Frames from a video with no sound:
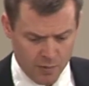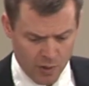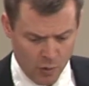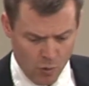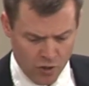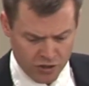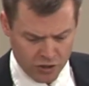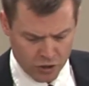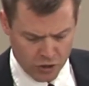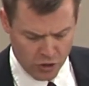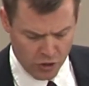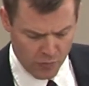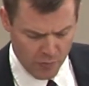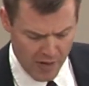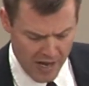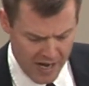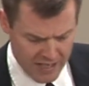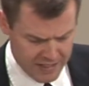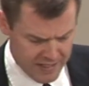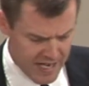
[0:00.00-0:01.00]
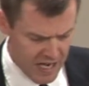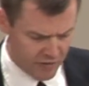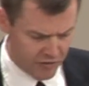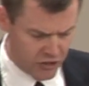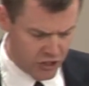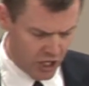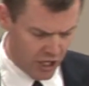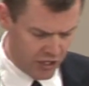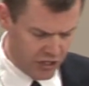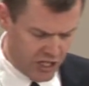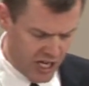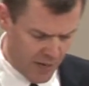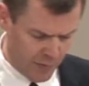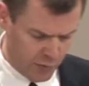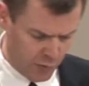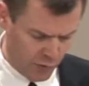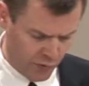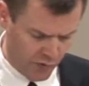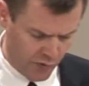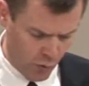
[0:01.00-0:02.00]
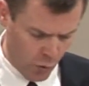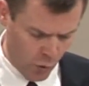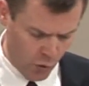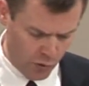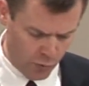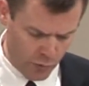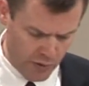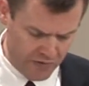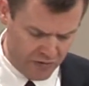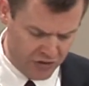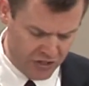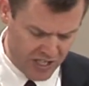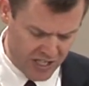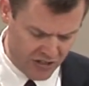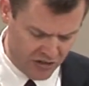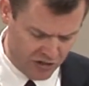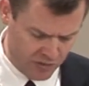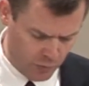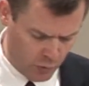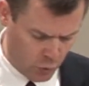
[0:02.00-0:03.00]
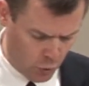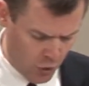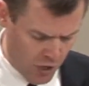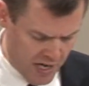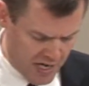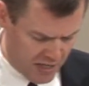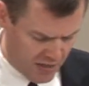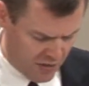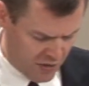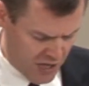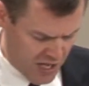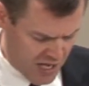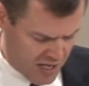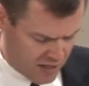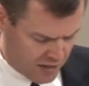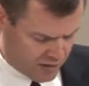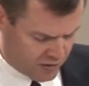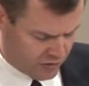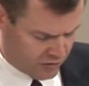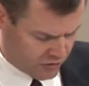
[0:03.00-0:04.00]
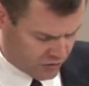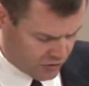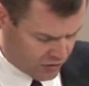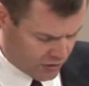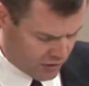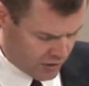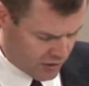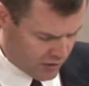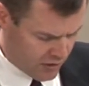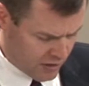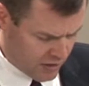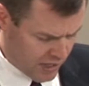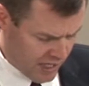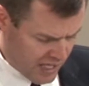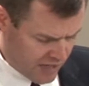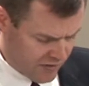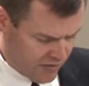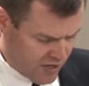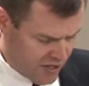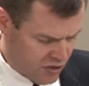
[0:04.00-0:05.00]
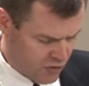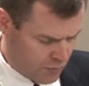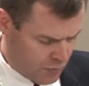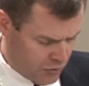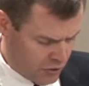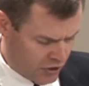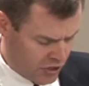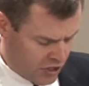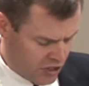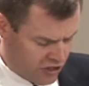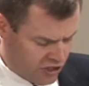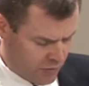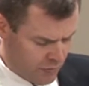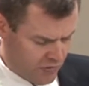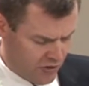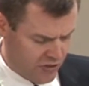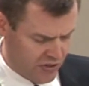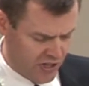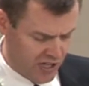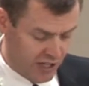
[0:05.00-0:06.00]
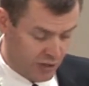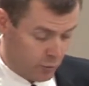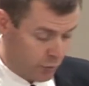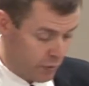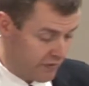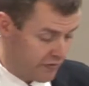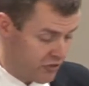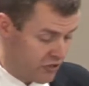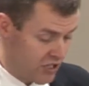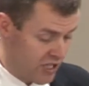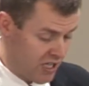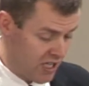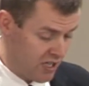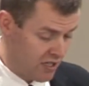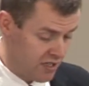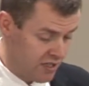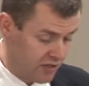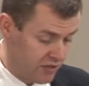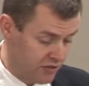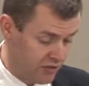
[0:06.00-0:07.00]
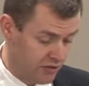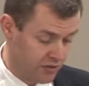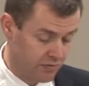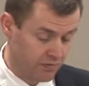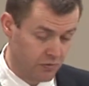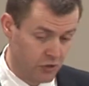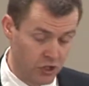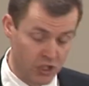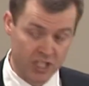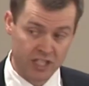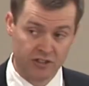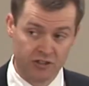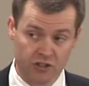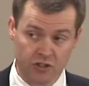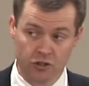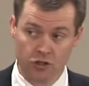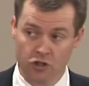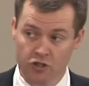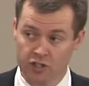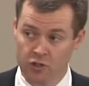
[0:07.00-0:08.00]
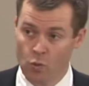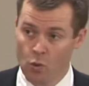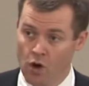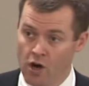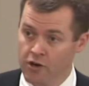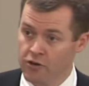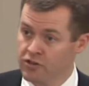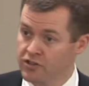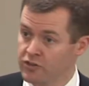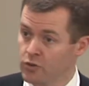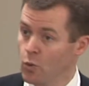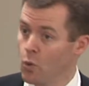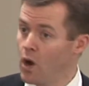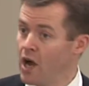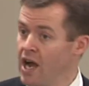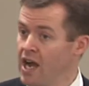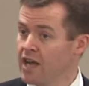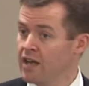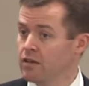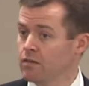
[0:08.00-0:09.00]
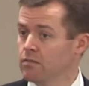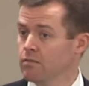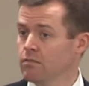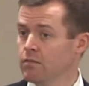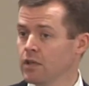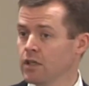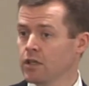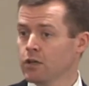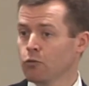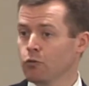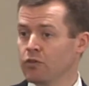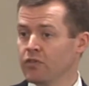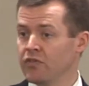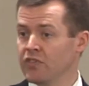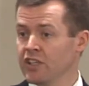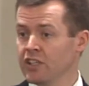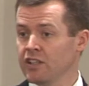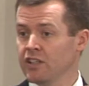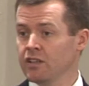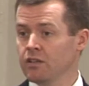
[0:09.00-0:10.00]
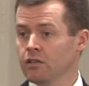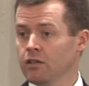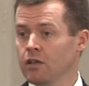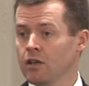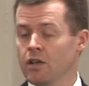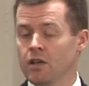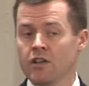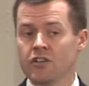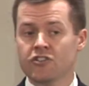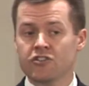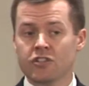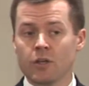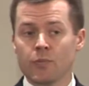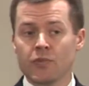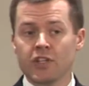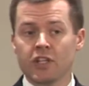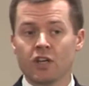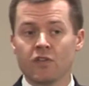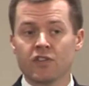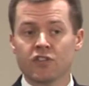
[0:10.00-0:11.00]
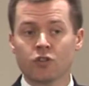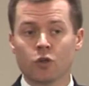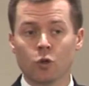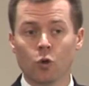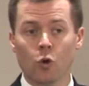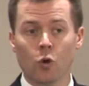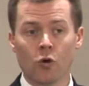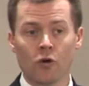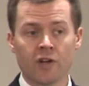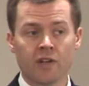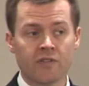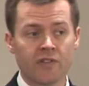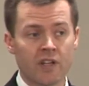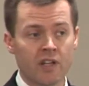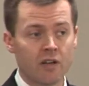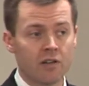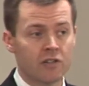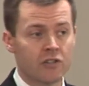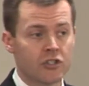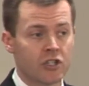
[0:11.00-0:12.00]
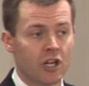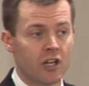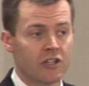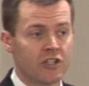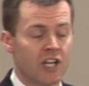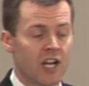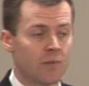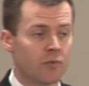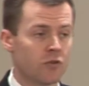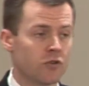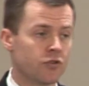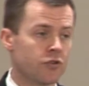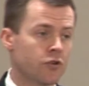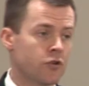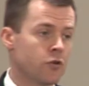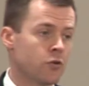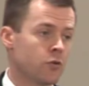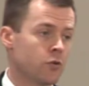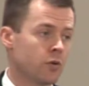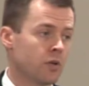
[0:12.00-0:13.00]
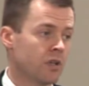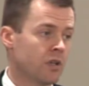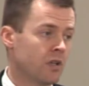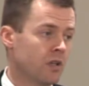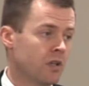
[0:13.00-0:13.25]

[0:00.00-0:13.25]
But I want us to turn back now to John chapter 4. And we've seen some great things in this book. Some of the things we've seen is Jesus turning water into wine, revealing something of His glory there in John chapter 2.